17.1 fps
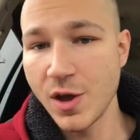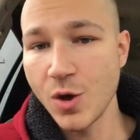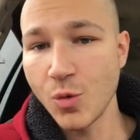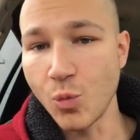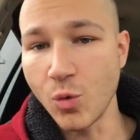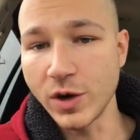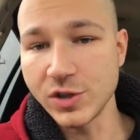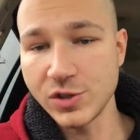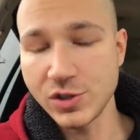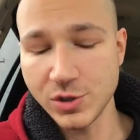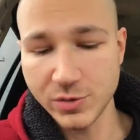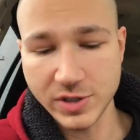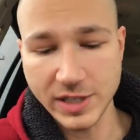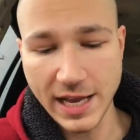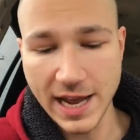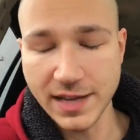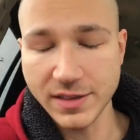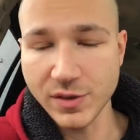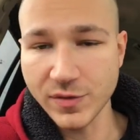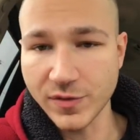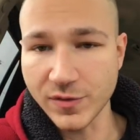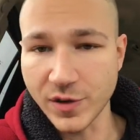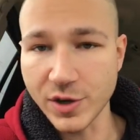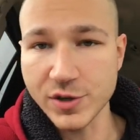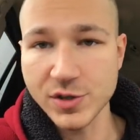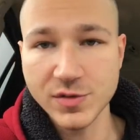once you take the
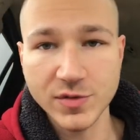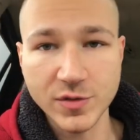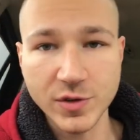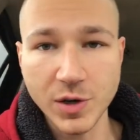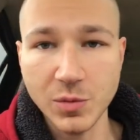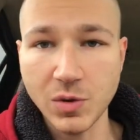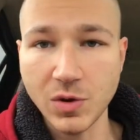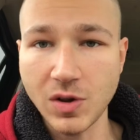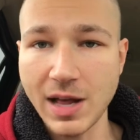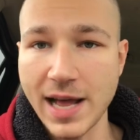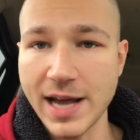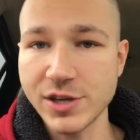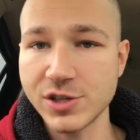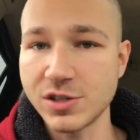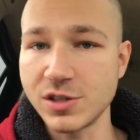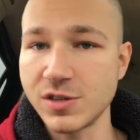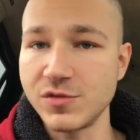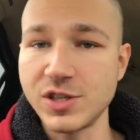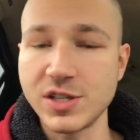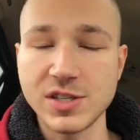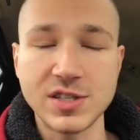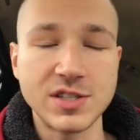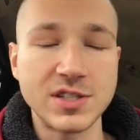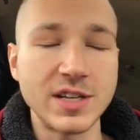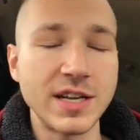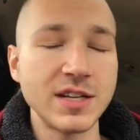first free will action of
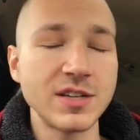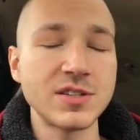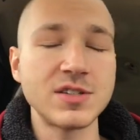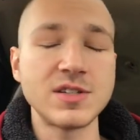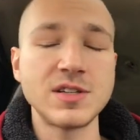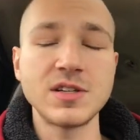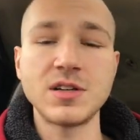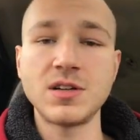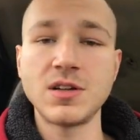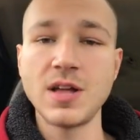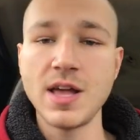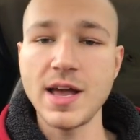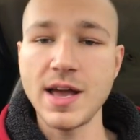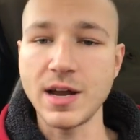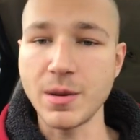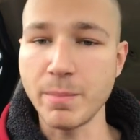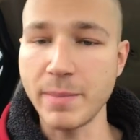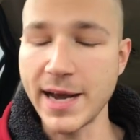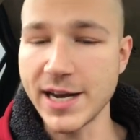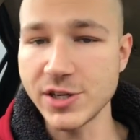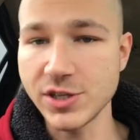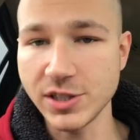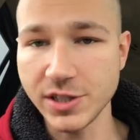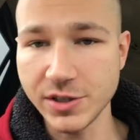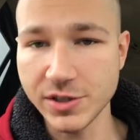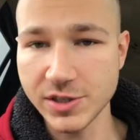just sitting still and
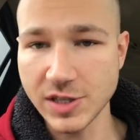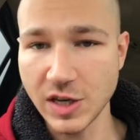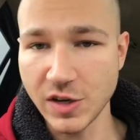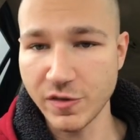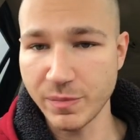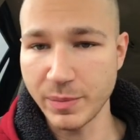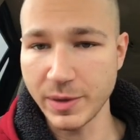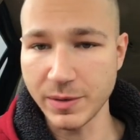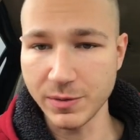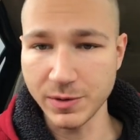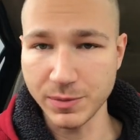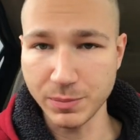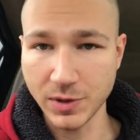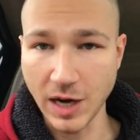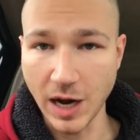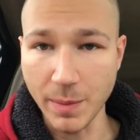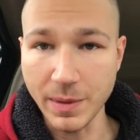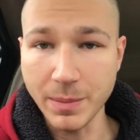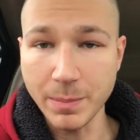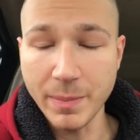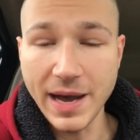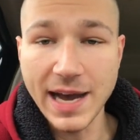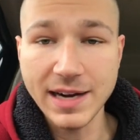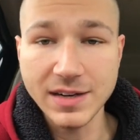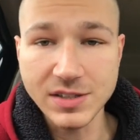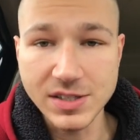imagining yourself coming
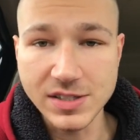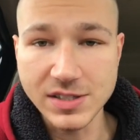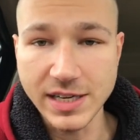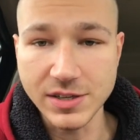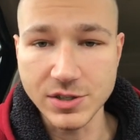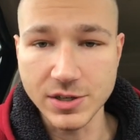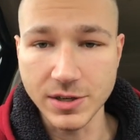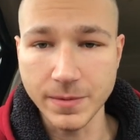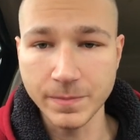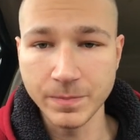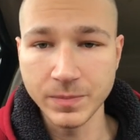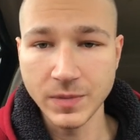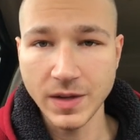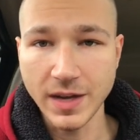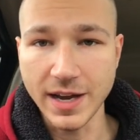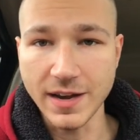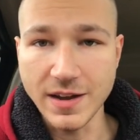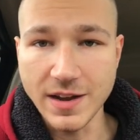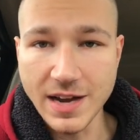back to center and